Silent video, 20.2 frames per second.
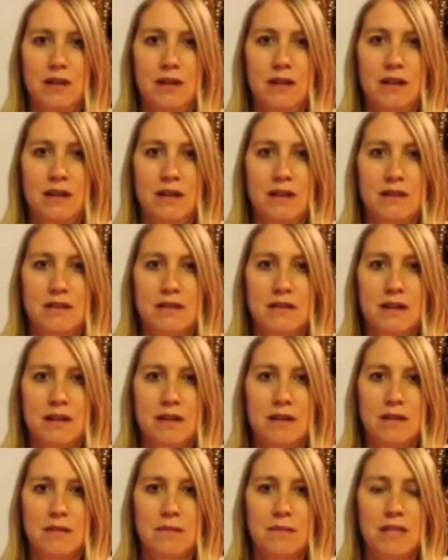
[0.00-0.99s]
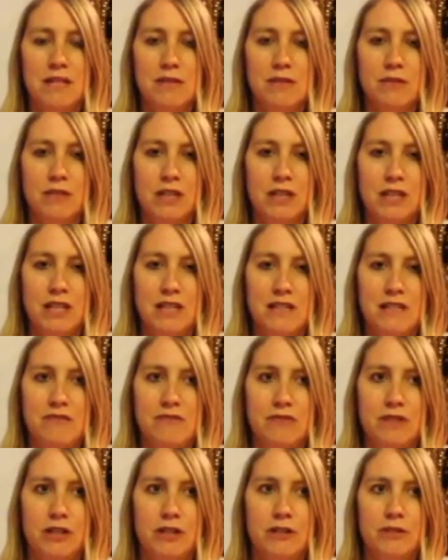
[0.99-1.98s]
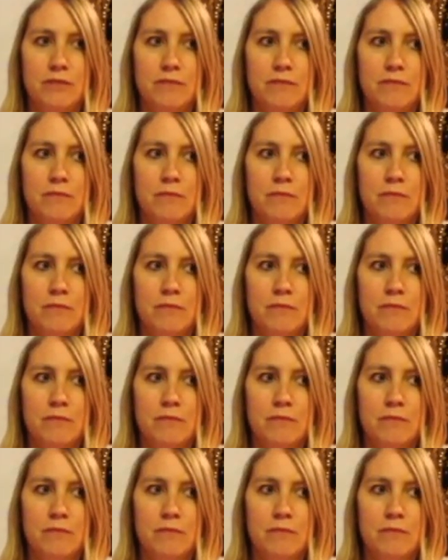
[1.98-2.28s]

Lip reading: It makes it really easy for you.